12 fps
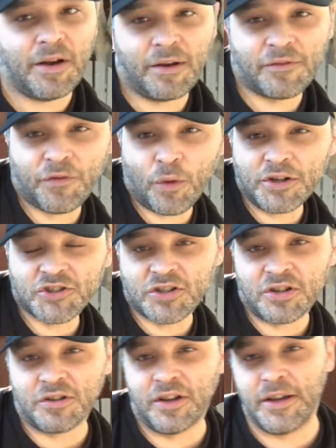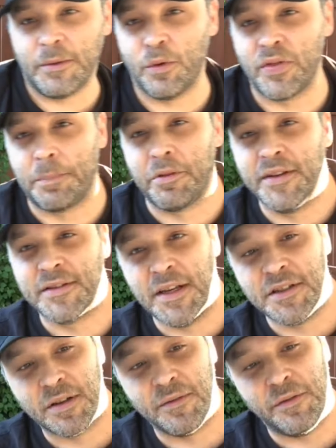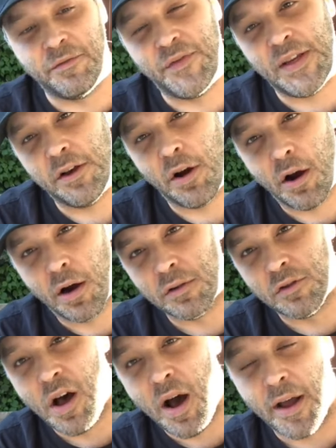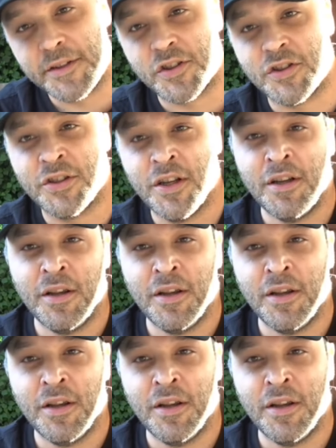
unfortunately, when the PlayStation VR launched,